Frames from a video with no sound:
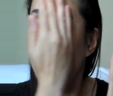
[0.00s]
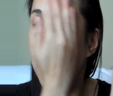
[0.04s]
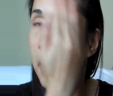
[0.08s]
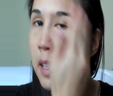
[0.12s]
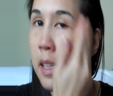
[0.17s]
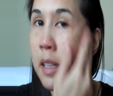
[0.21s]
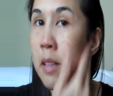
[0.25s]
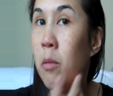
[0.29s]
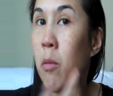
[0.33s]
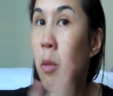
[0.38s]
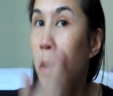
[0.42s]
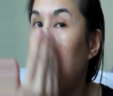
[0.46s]

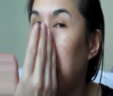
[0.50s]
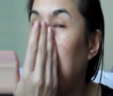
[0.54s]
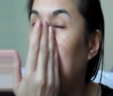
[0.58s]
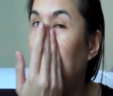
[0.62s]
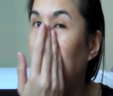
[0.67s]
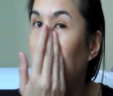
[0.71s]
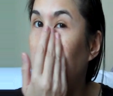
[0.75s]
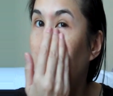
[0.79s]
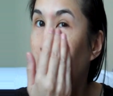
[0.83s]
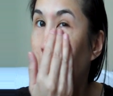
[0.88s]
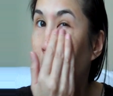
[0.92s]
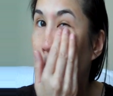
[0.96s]
And
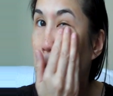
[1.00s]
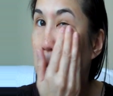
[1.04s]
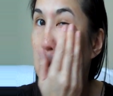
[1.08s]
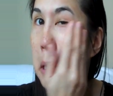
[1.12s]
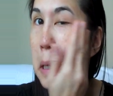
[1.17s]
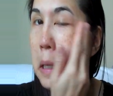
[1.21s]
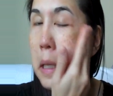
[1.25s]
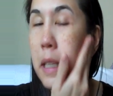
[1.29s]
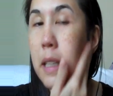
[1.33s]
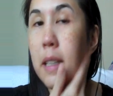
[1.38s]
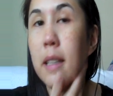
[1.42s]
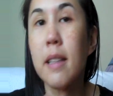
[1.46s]
while
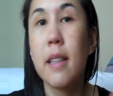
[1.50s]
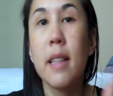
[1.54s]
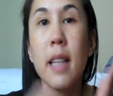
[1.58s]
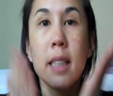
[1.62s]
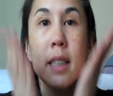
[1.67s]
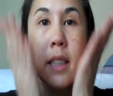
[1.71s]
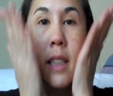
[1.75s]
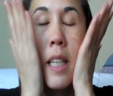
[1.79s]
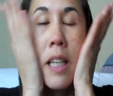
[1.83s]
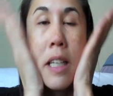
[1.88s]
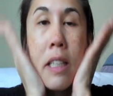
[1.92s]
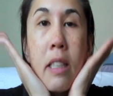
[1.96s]

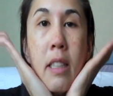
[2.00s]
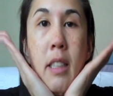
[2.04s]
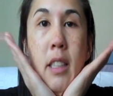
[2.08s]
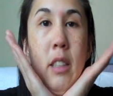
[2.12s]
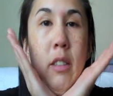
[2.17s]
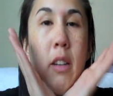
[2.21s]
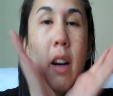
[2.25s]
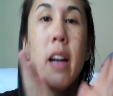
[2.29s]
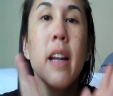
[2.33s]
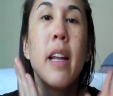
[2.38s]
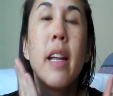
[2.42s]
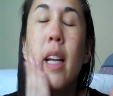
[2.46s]
that's kind of
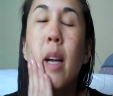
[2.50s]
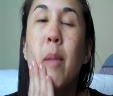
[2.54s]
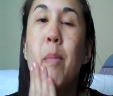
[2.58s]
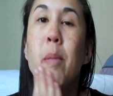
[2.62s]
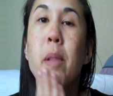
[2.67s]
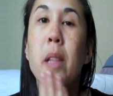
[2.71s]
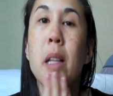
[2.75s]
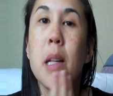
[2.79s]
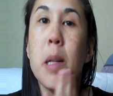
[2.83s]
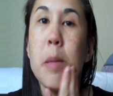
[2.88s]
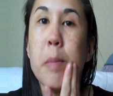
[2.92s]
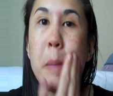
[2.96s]
drying up
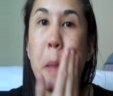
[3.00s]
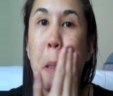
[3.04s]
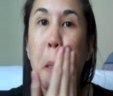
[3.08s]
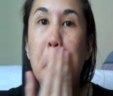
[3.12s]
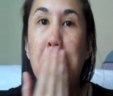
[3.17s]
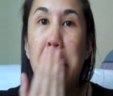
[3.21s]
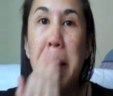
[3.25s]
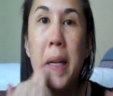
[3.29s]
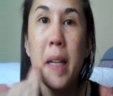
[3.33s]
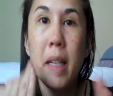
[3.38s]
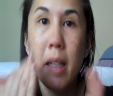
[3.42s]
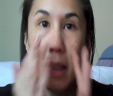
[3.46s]
a little
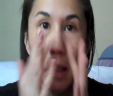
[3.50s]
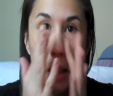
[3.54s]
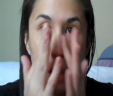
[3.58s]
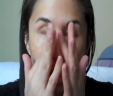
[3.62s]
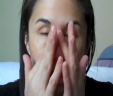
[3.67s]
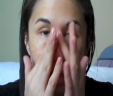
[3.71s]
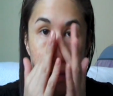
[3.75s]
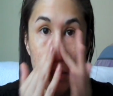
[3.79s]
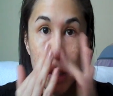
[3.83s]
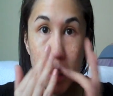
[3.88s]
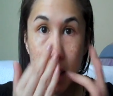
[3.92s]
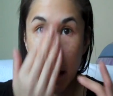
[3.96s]
bit,
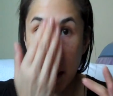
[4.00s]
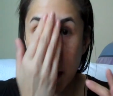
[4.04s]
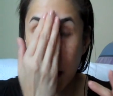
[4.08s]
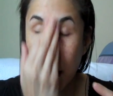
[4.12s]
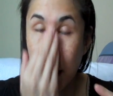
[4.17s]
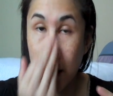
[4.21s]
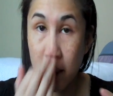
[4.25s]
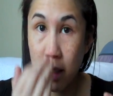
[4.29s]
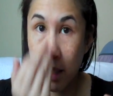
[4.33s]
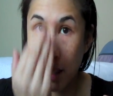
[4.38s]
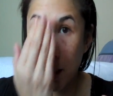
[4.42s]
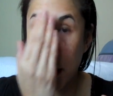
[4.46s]
I'm just going to